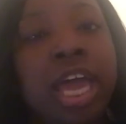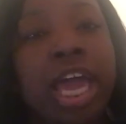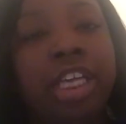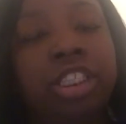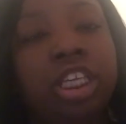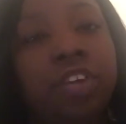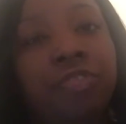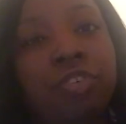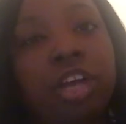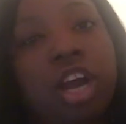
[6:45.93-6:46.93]
and
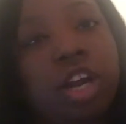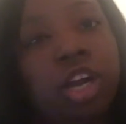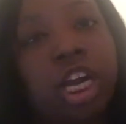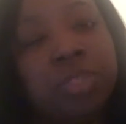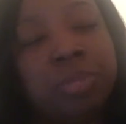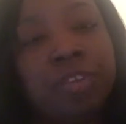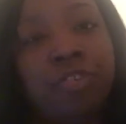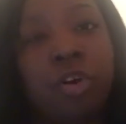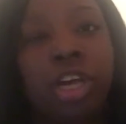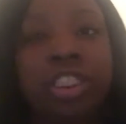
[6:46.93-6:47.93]
her and her husband
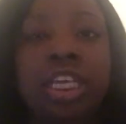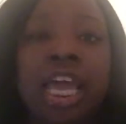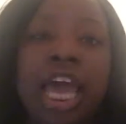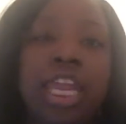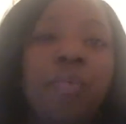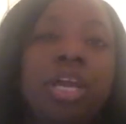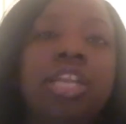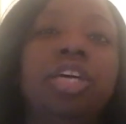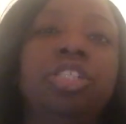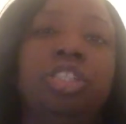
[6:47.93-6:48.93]
divorced, and they were
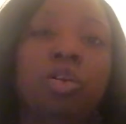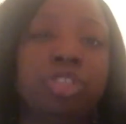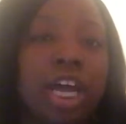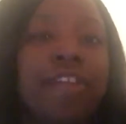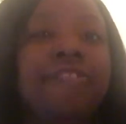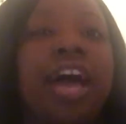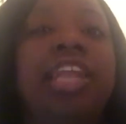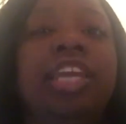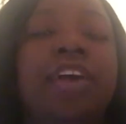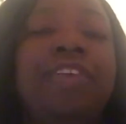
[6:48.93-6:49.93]
in the show trying to
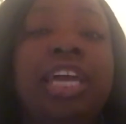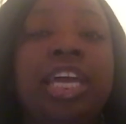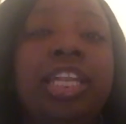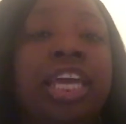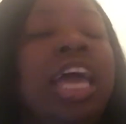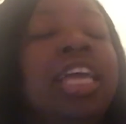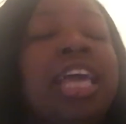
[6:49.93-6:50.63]
find love in Italy.